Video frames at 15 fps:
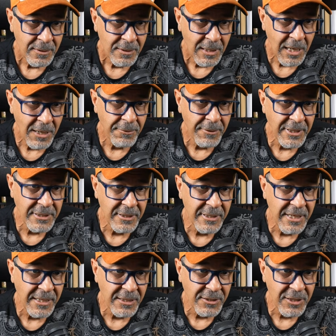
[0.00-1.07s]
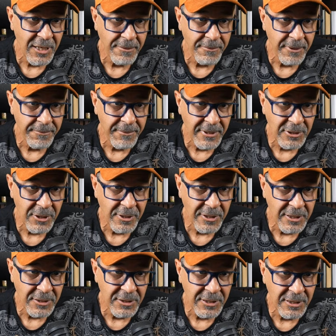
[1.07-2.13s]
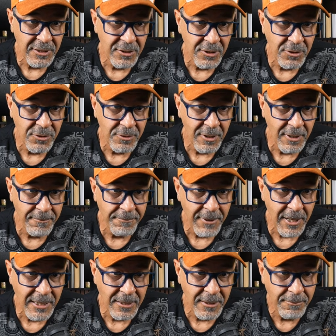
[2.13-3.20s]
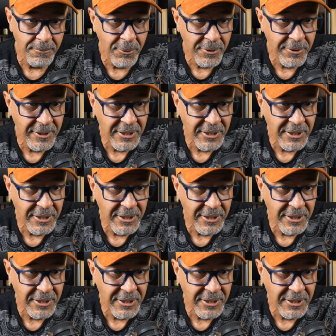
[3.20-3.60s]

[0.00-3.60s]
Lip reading: I read today that Sheinbaum has already conceded to Trump on the border